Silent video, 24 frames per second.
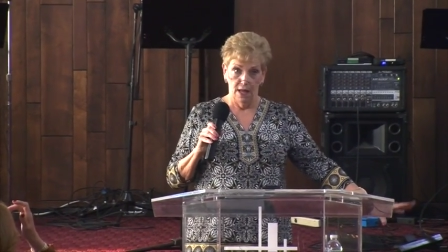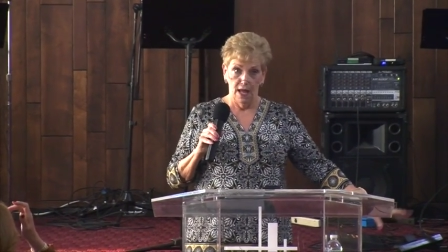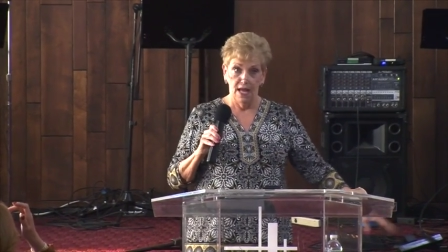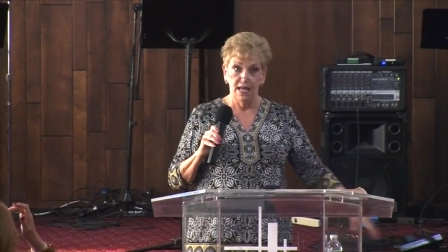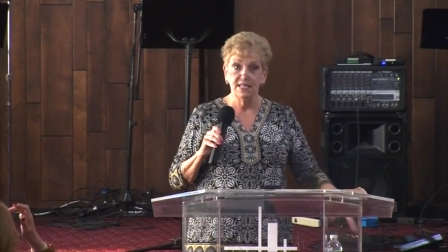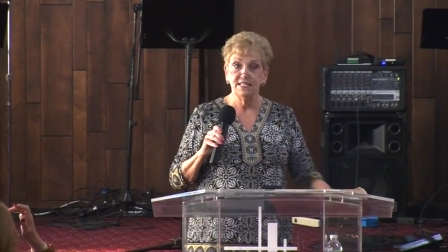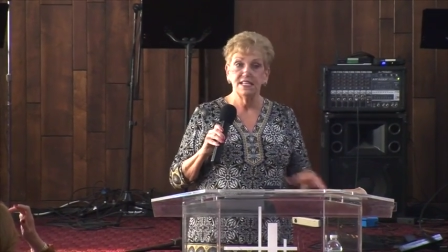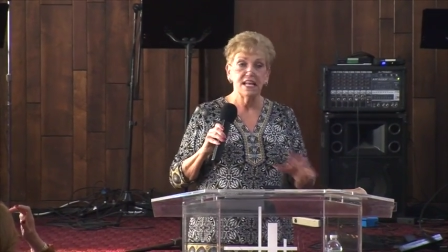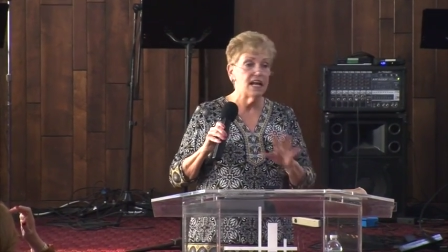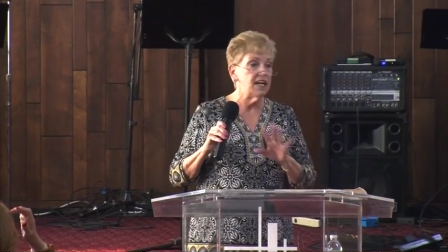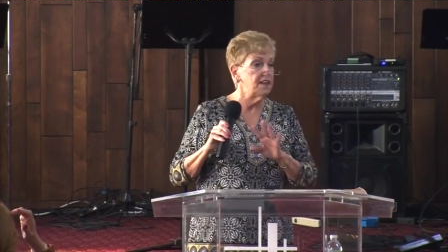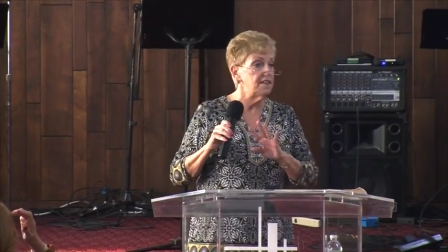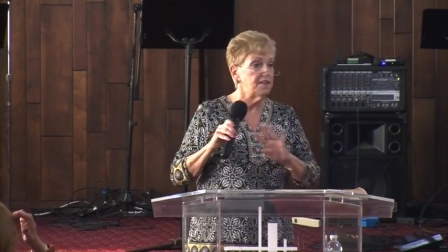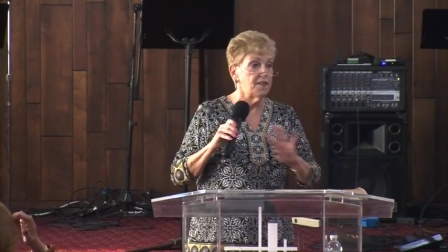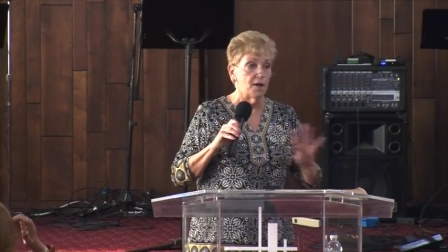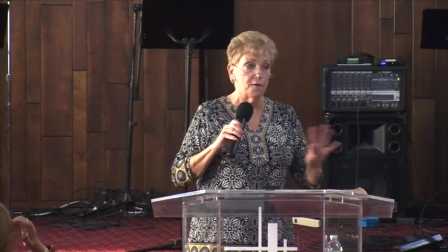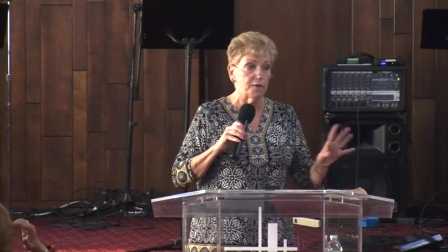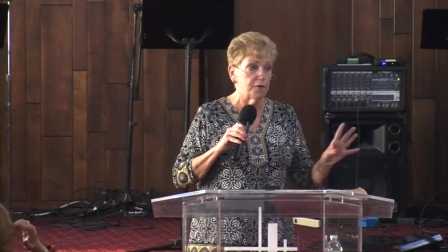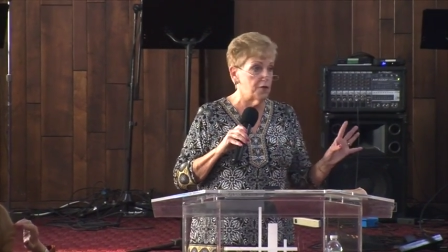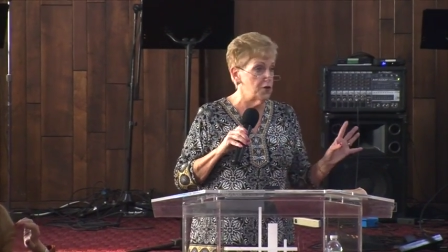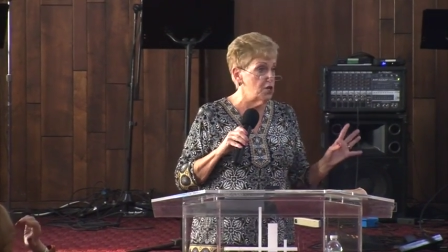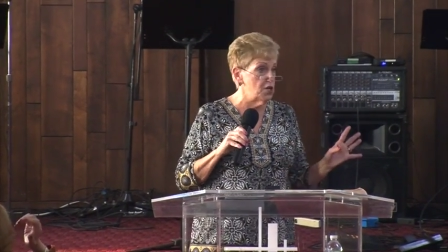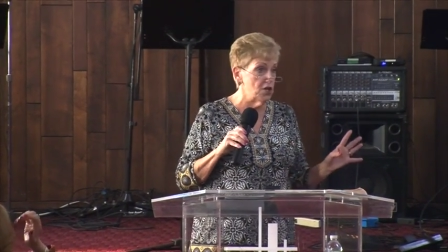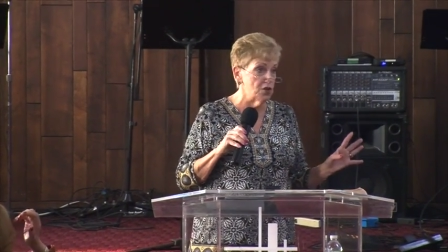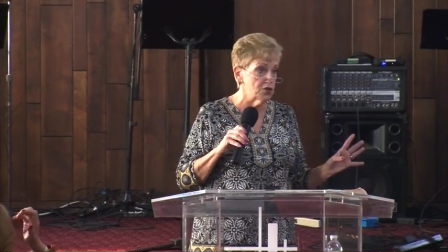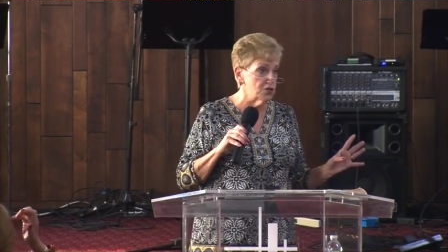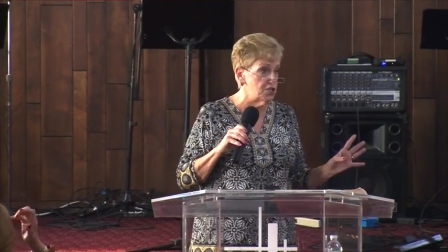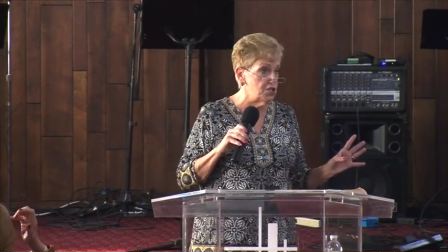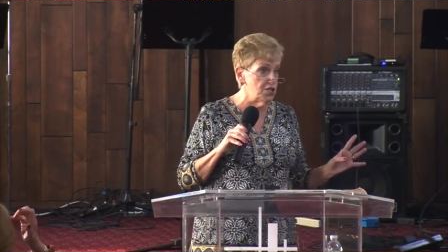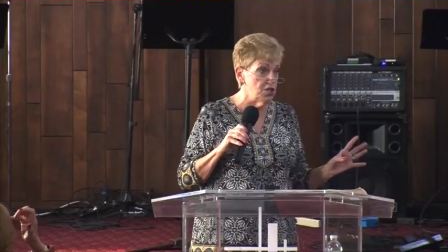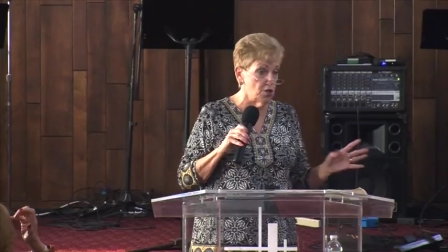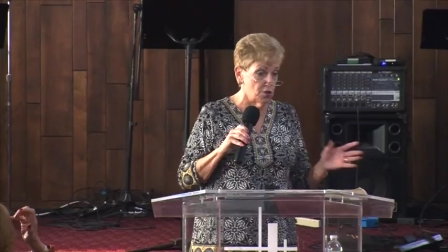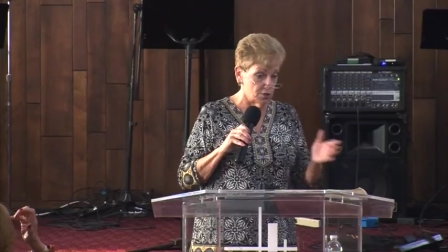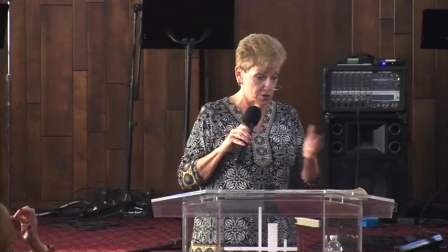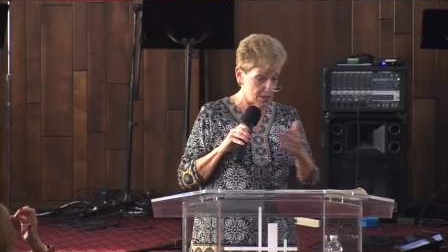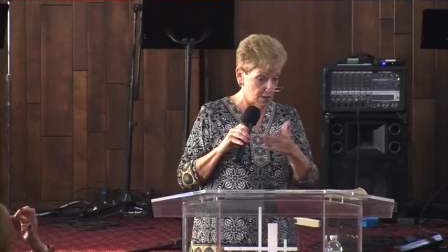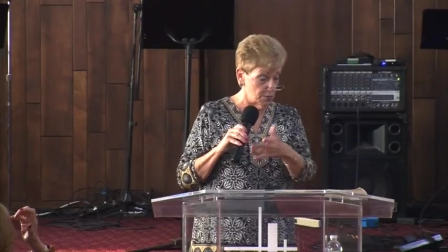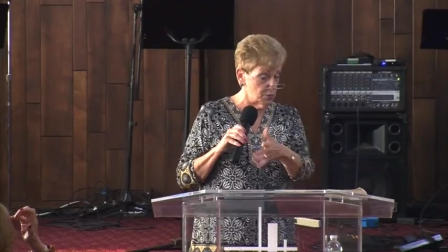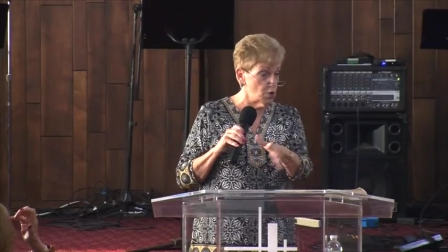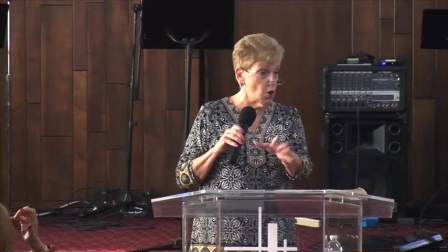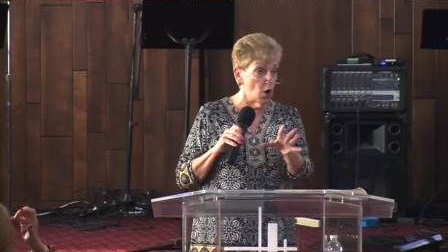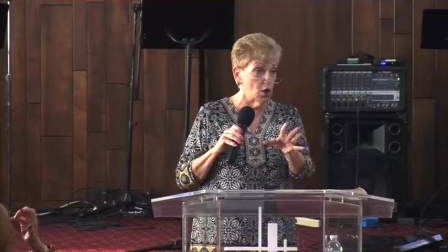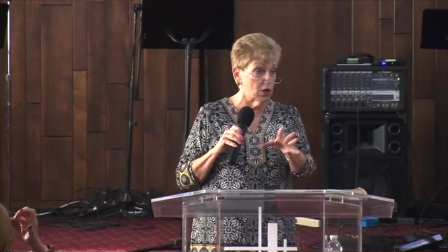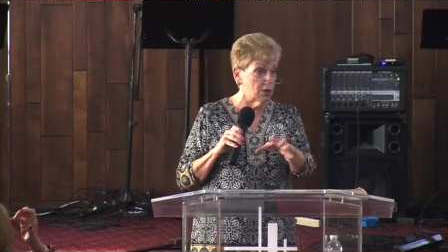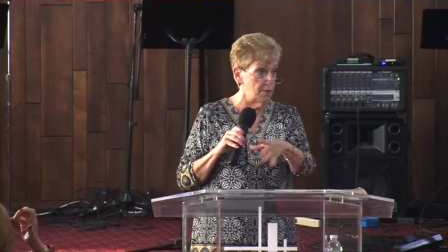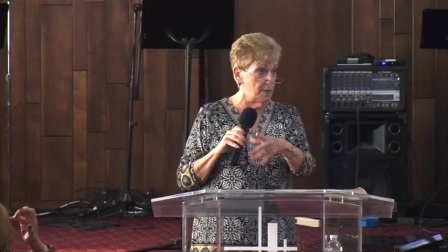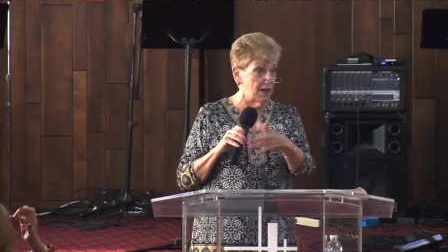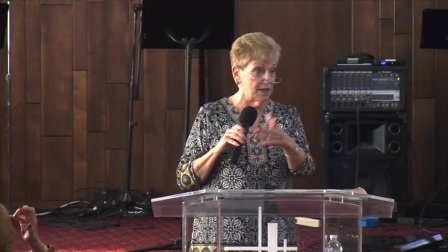He's headed there for years and years. I'm
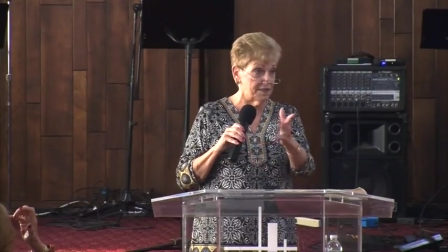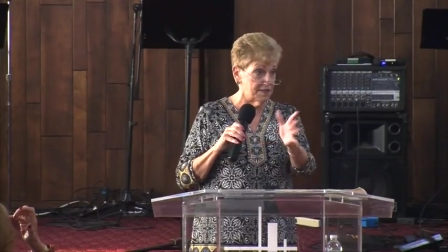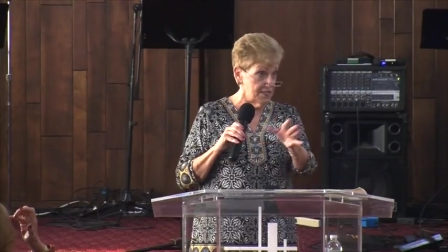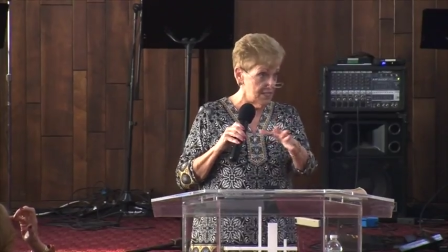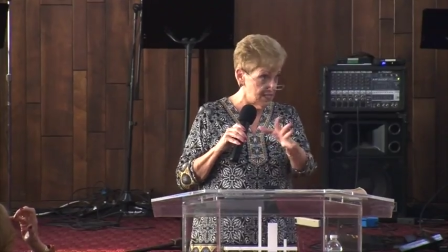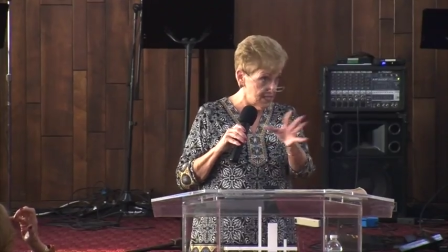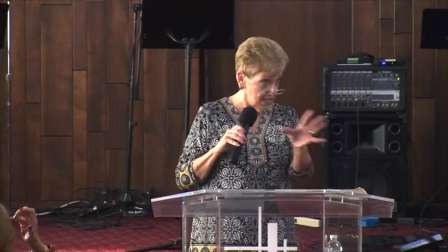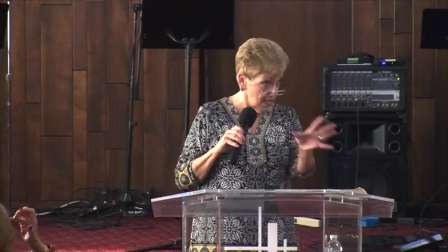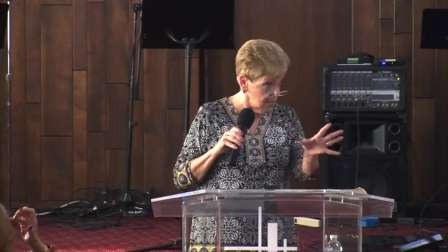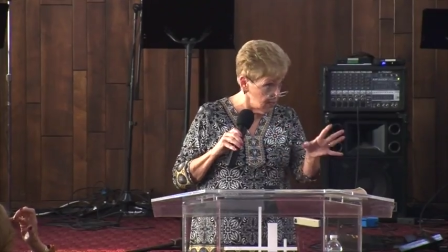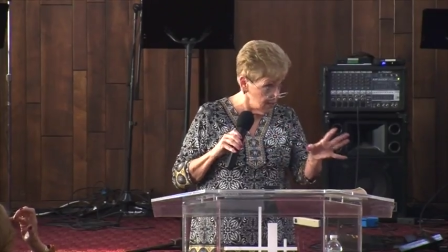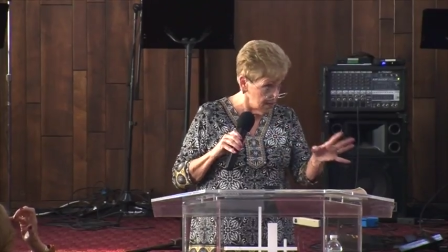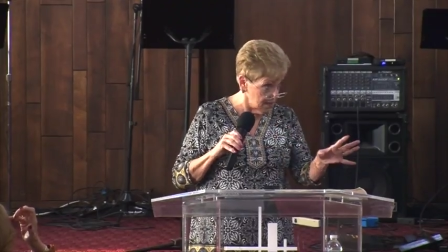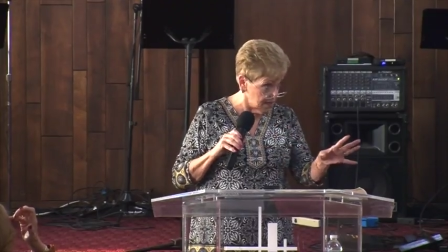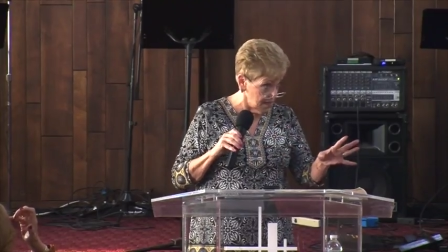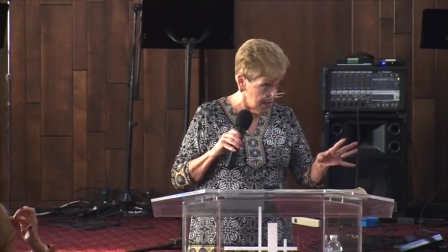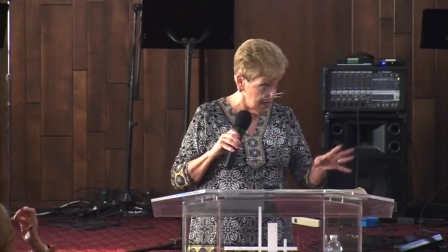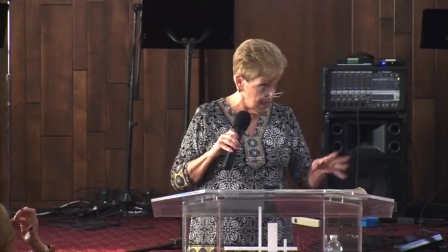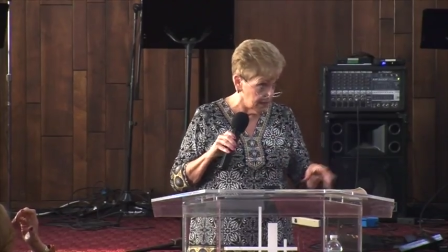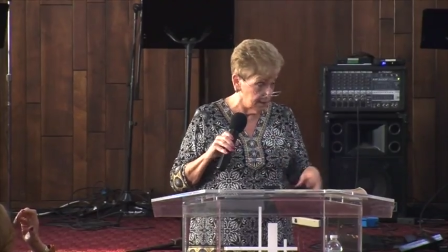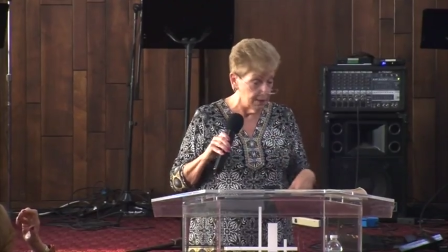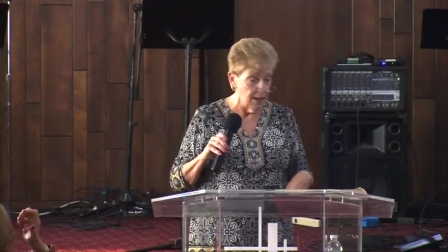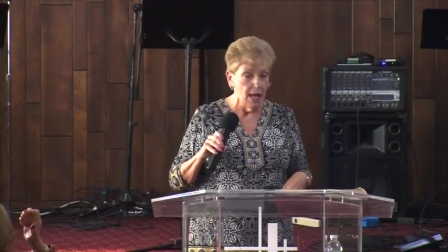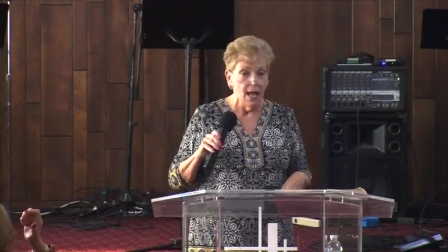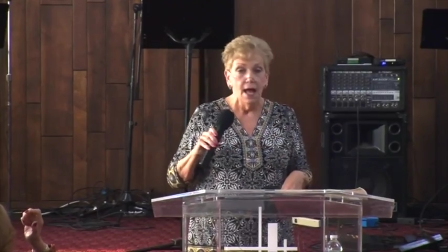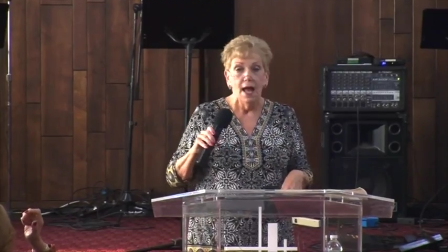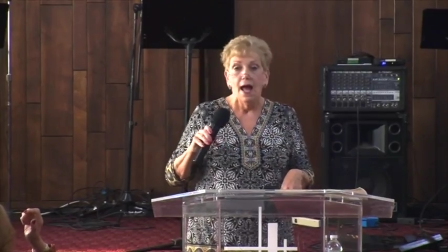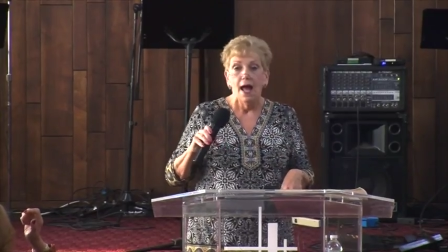talking about this hidden thing.